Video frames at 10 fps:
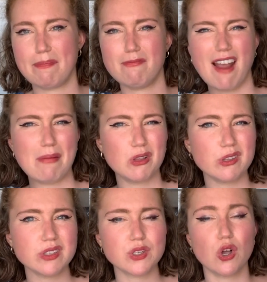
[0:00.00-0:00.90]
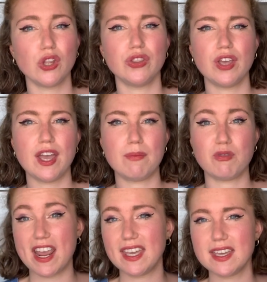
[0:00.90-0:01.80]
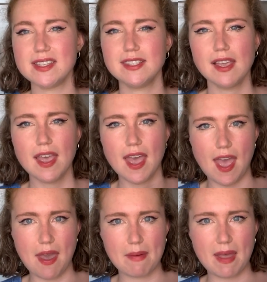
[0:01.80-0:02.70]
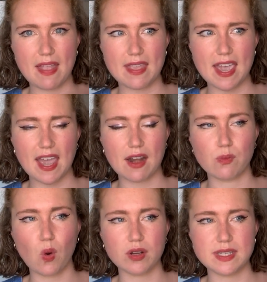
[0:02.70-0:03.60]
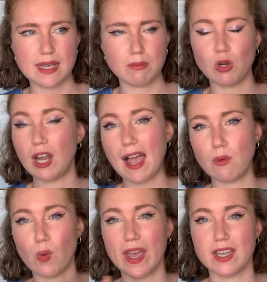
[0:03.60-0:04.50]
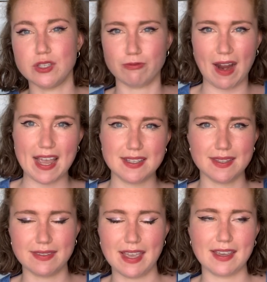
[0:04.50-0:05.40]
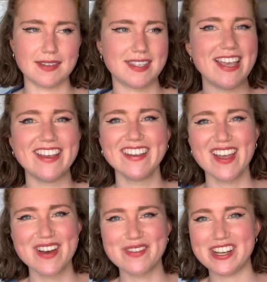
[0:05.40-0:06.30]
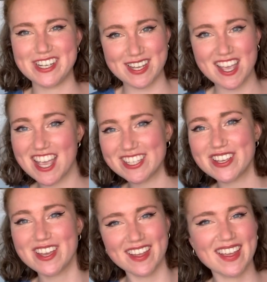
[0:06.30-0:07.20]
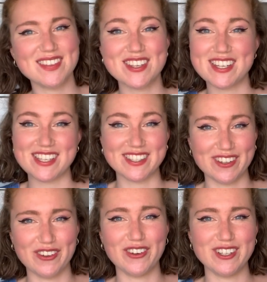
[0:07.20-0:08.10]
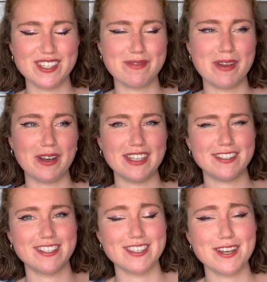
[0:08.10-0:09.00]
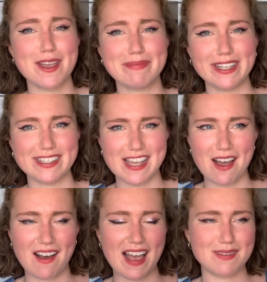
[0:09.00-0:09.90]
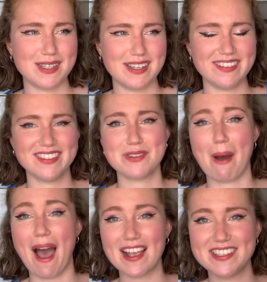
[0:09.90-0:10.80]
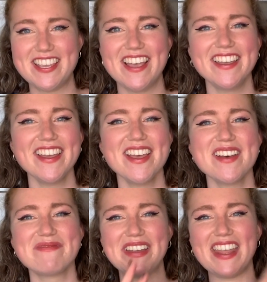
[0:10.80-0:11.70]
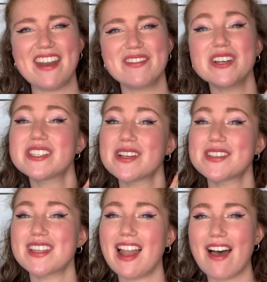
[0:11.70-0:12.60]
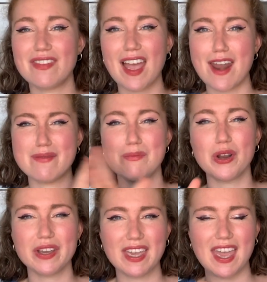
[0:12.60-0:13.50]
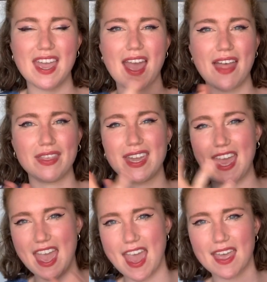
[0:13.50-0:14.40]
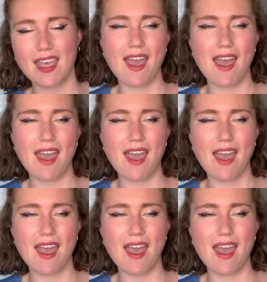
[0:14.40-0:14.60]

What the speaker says: rebels called the Breakers. And they kind of wanting more like workers' rights and things, which is a decent cause, to be honest, because the nobility are absolute twats. But then we also still have a kind of monarchy and the king.